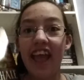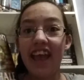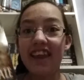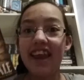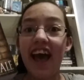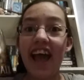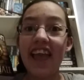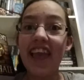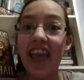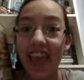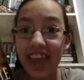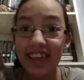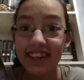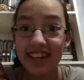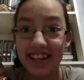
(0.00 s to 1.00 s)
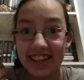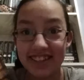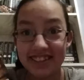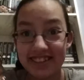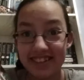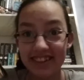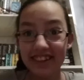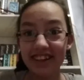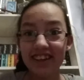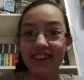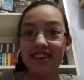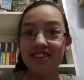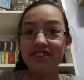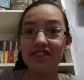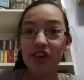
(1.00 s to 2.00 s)
and I hate it
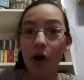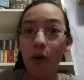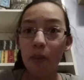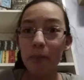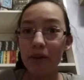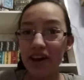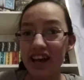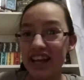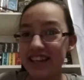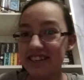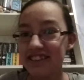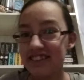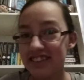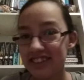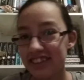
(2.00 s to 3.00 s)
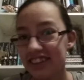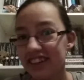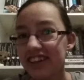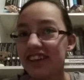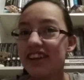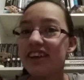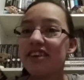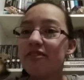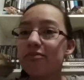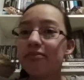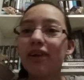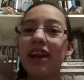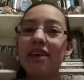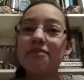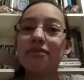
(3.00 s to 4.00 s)
so much.
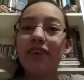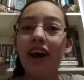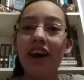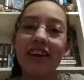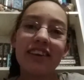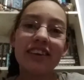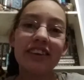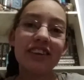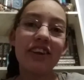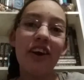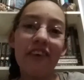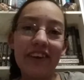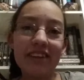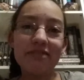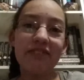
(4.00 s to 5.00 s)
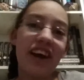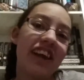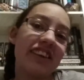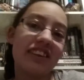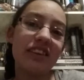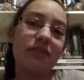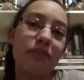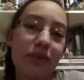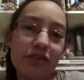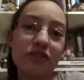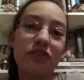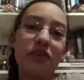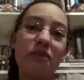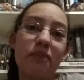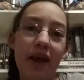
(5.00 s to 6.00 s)
But I'm not going back to the
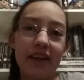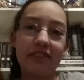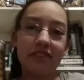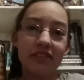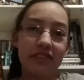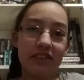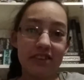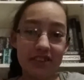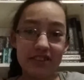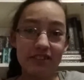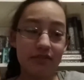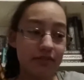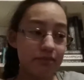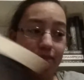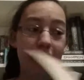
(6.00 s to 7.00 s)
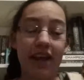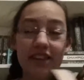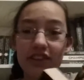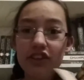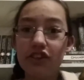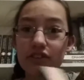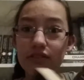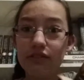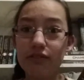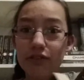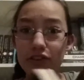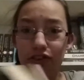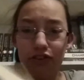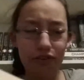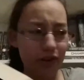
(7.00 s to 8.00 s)
bookstore to buy the
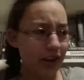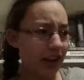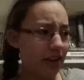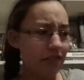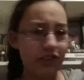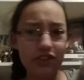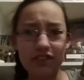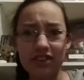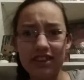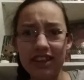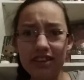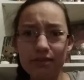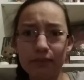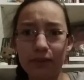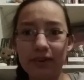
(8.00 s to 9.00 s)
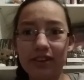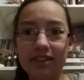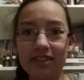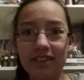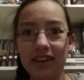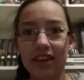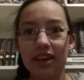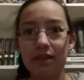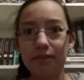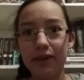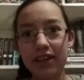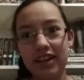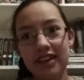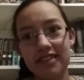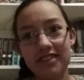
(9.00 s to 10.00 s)
newer covers of these books
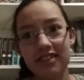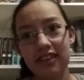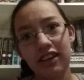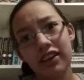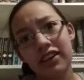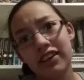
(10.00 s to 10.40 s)
because